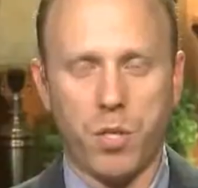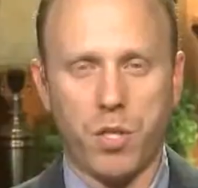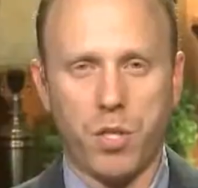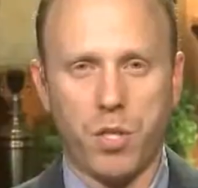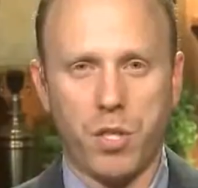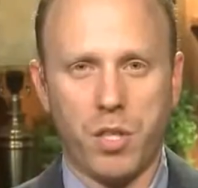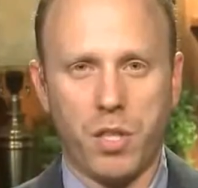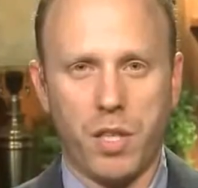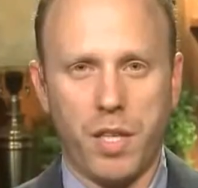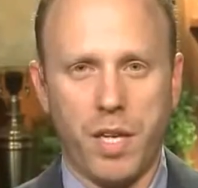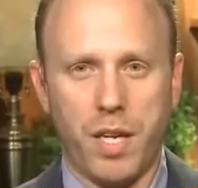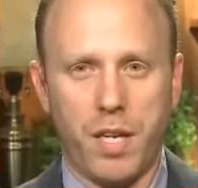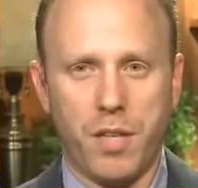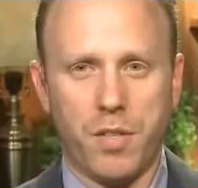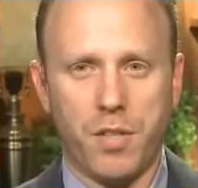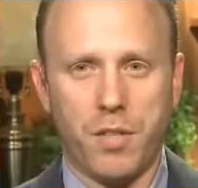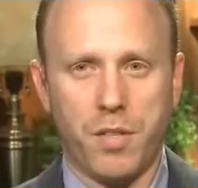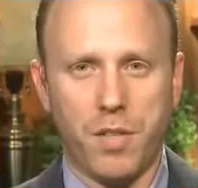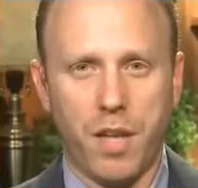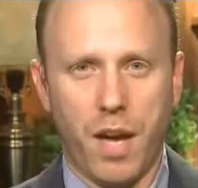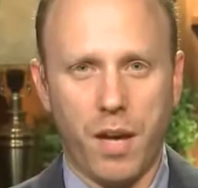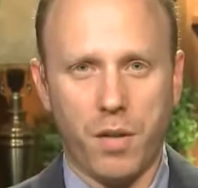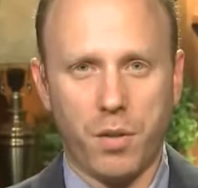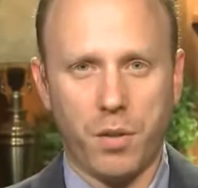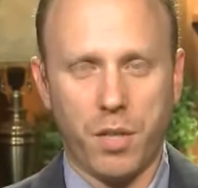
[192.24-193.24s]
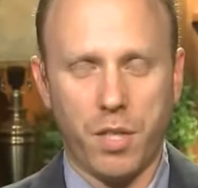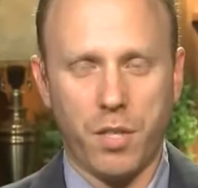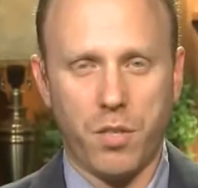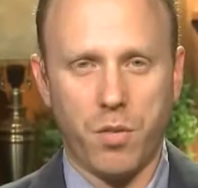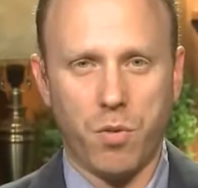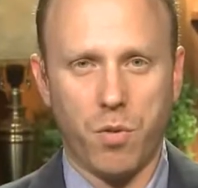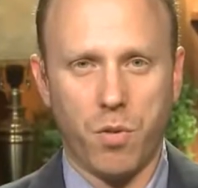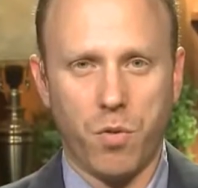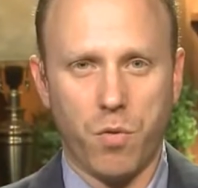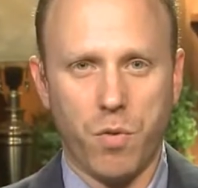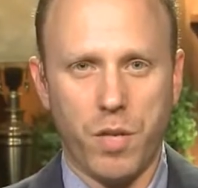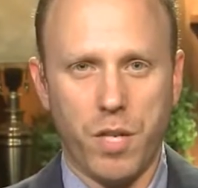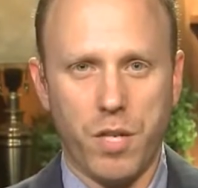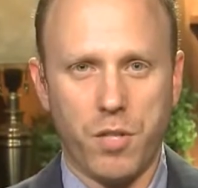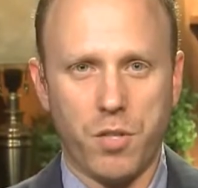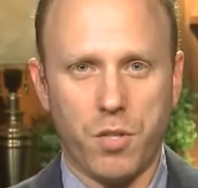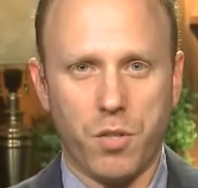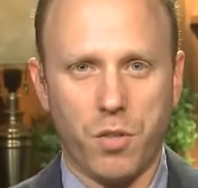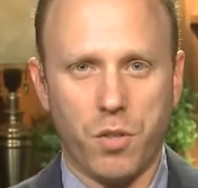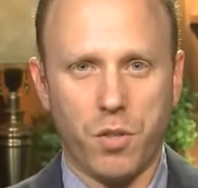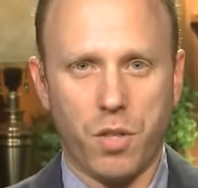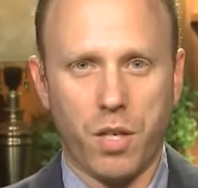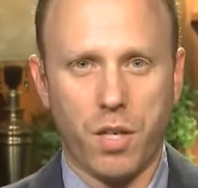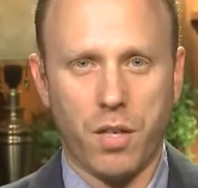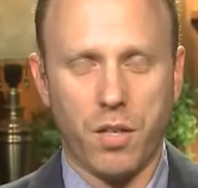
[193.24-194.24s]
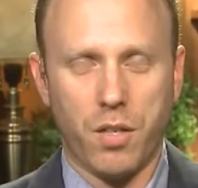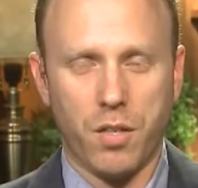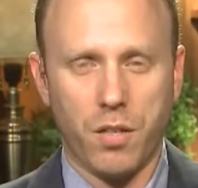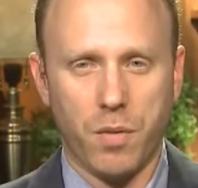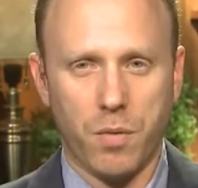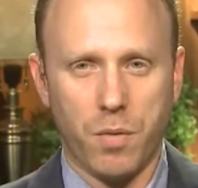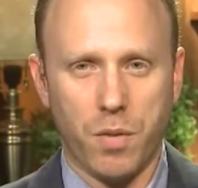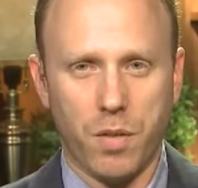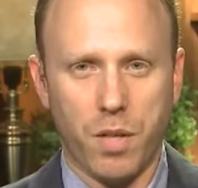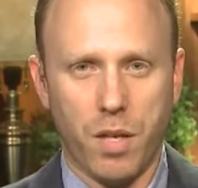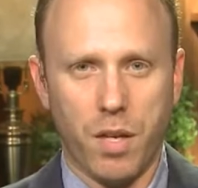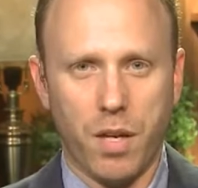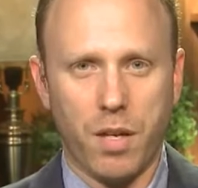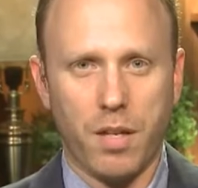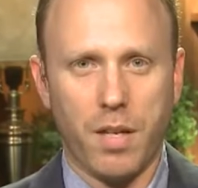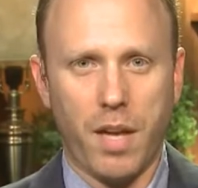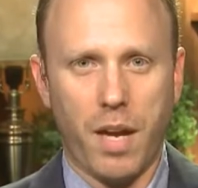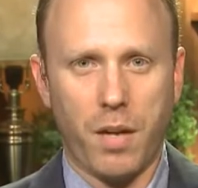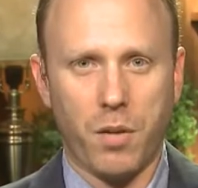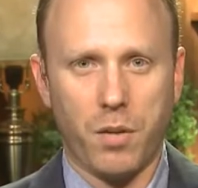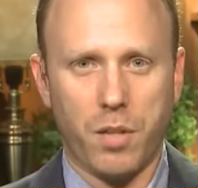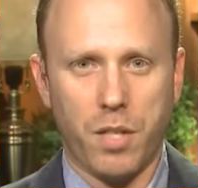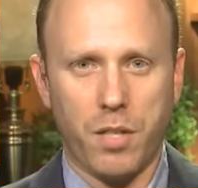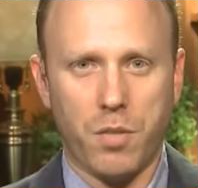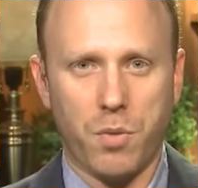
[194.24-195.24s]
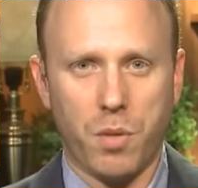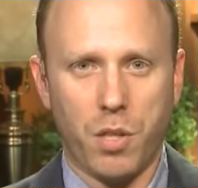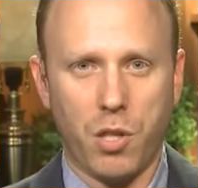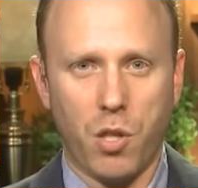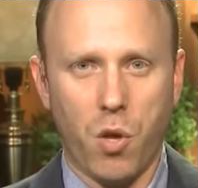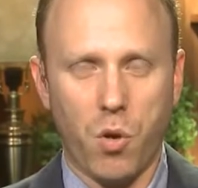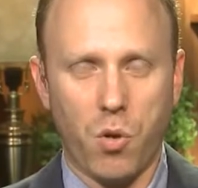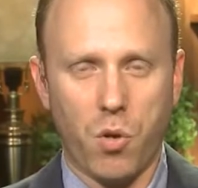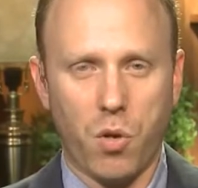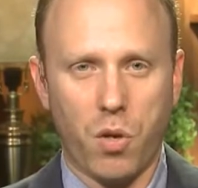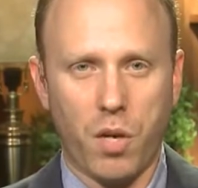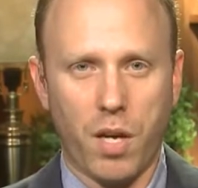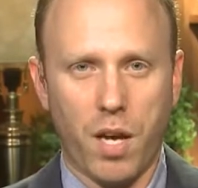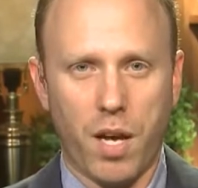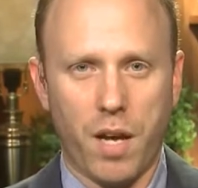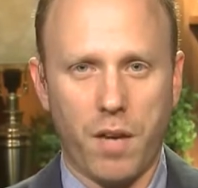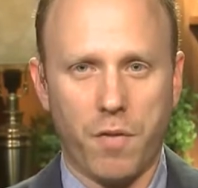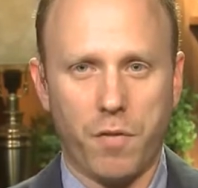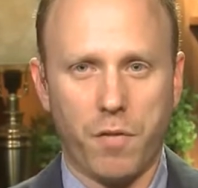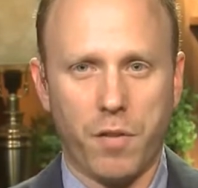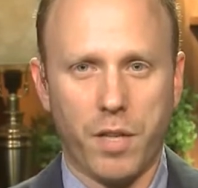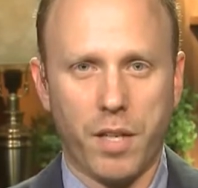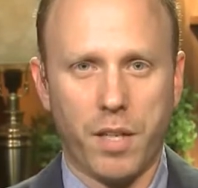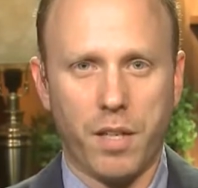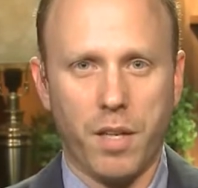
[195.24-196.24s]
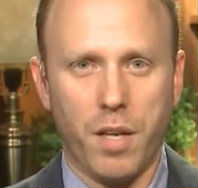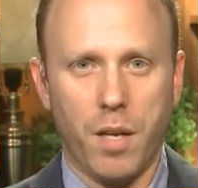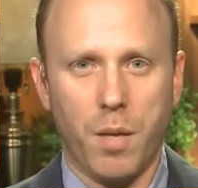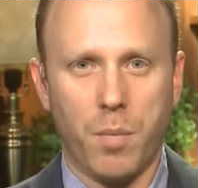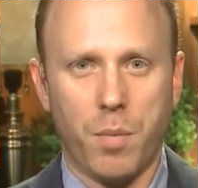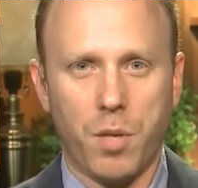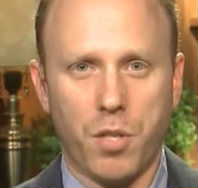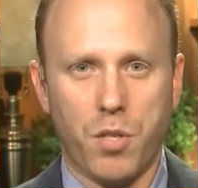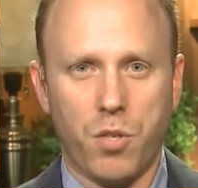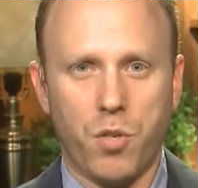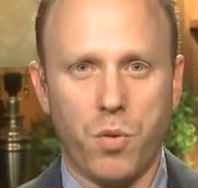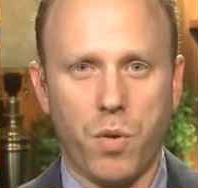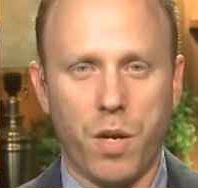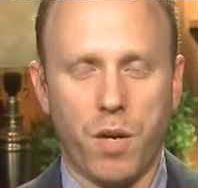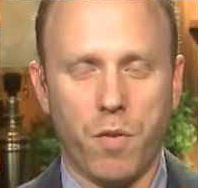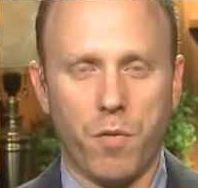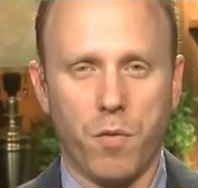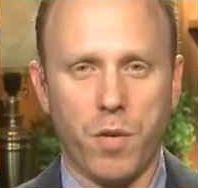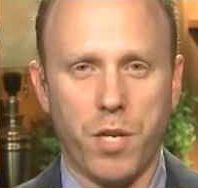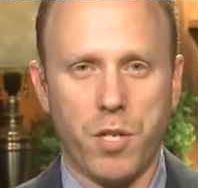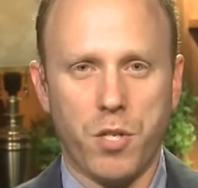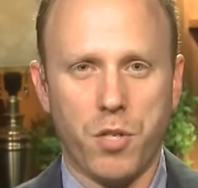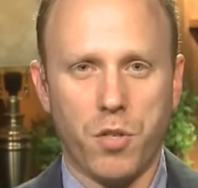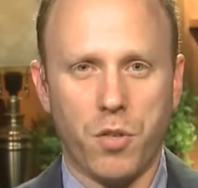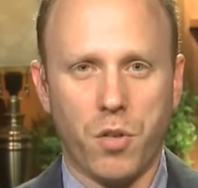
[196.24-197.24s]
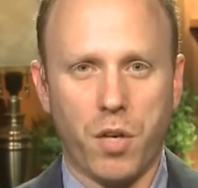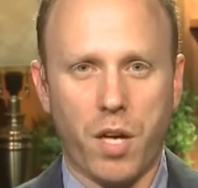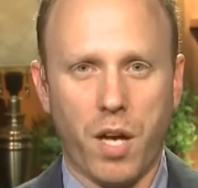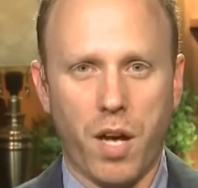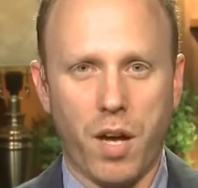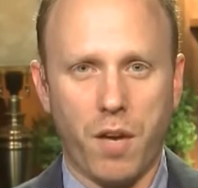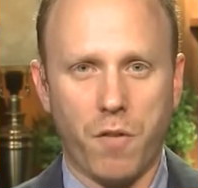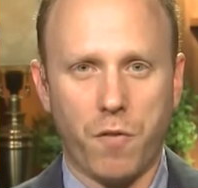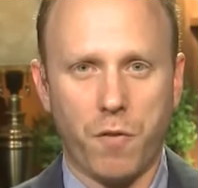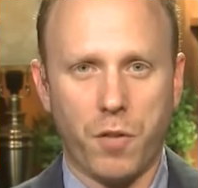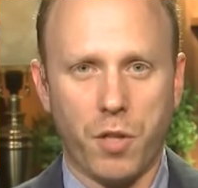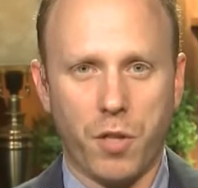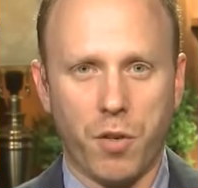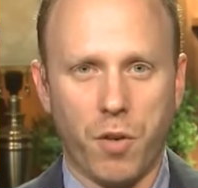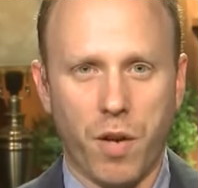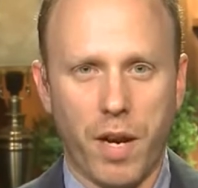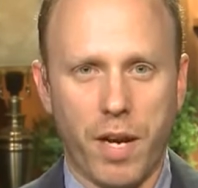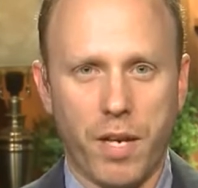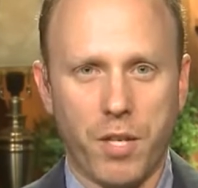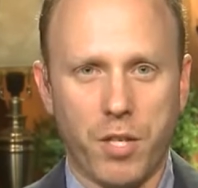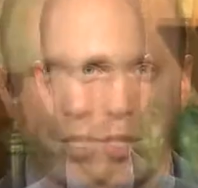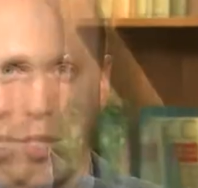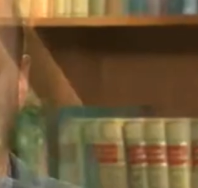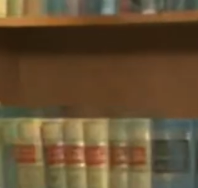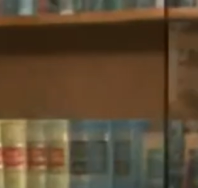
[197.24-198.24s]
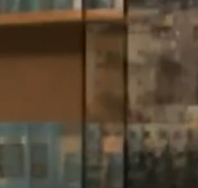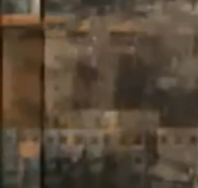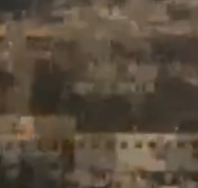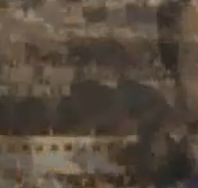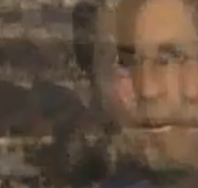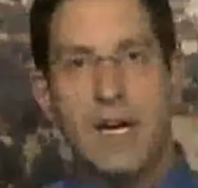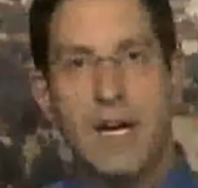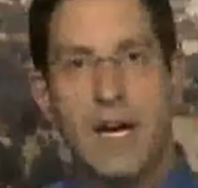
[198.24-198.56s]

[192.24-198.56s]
which could lead not only to a regional not only to a local conflict, but to a regional conflagration.